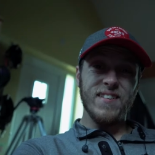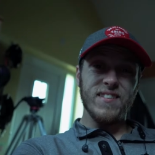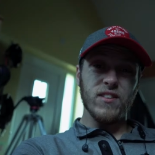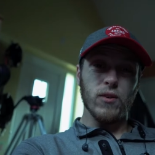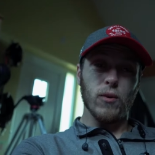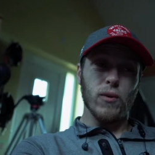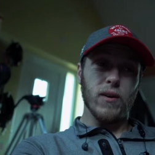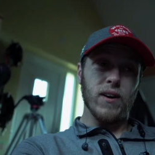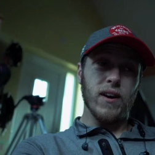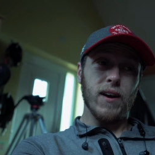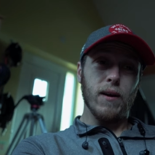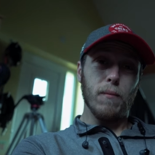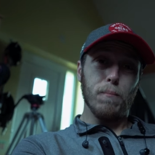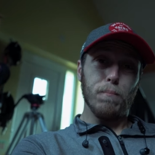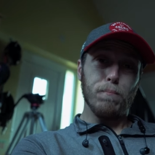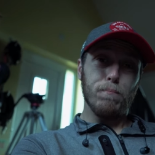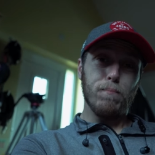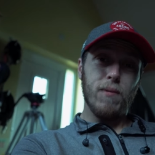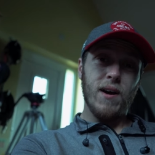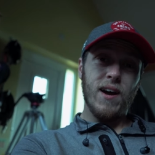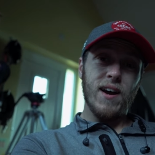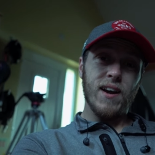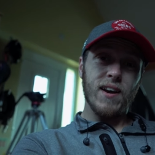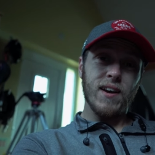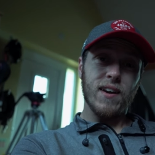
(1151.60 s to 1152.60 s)
So I am
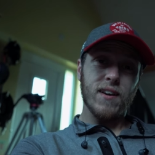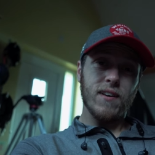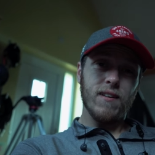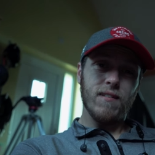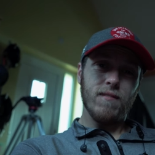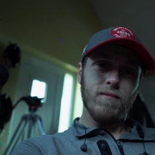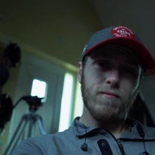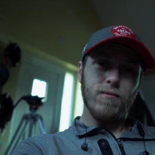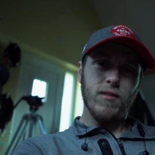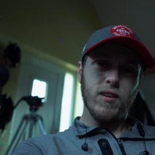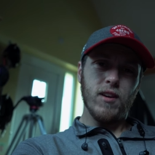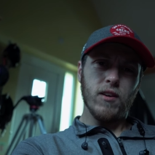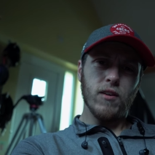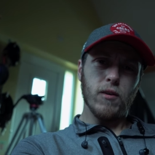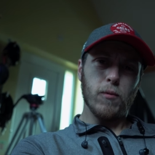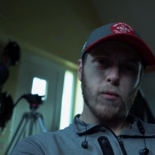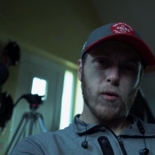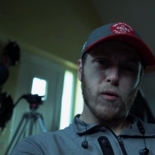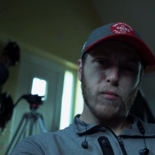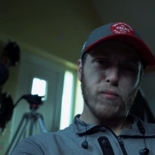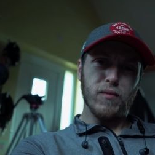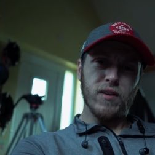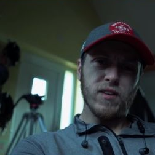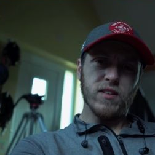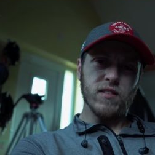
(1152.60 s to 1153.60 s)
back. The only
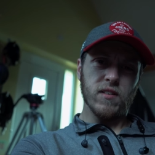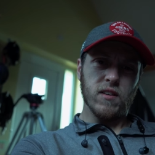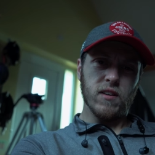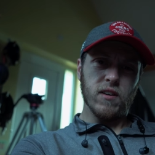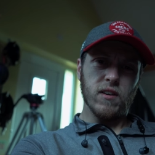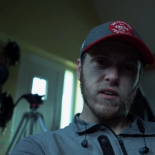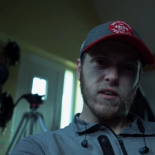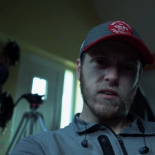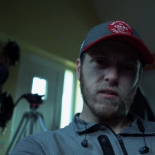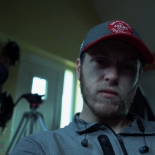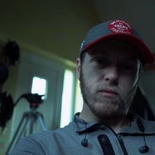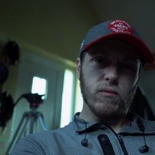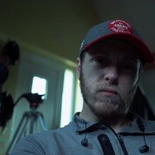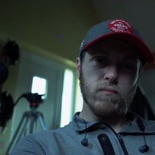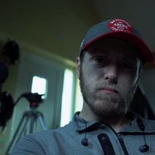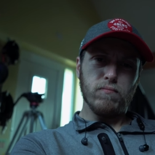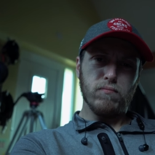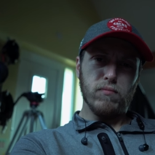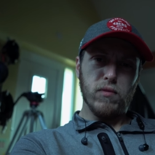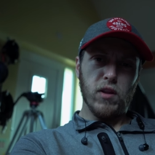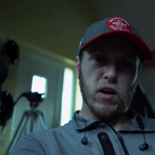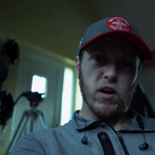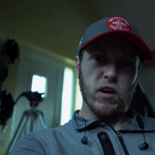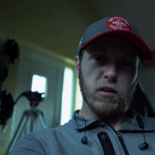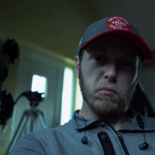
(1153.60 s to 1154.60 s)
problem is I'm
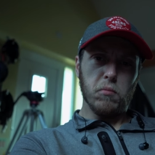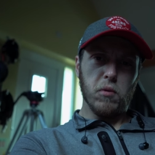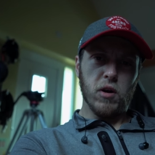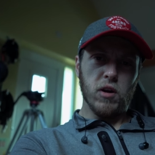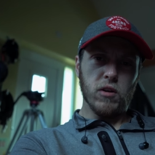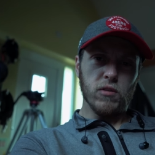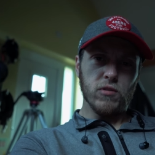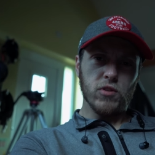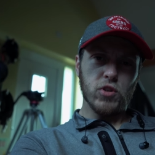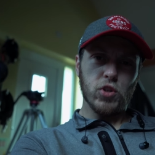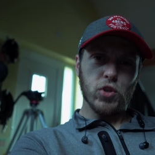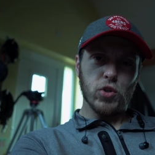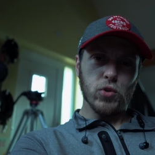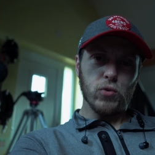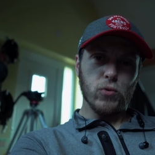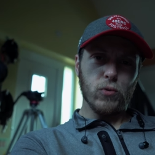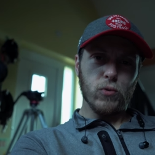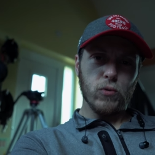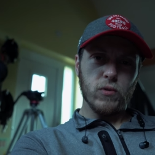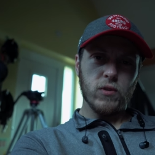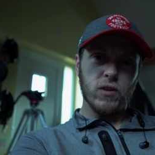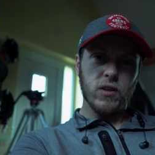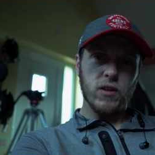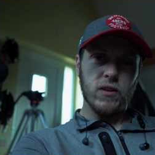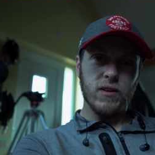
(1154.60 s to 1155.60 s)
nine miles
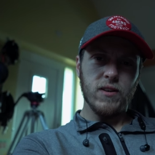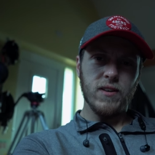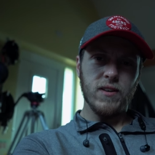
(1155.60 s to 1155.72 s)
short.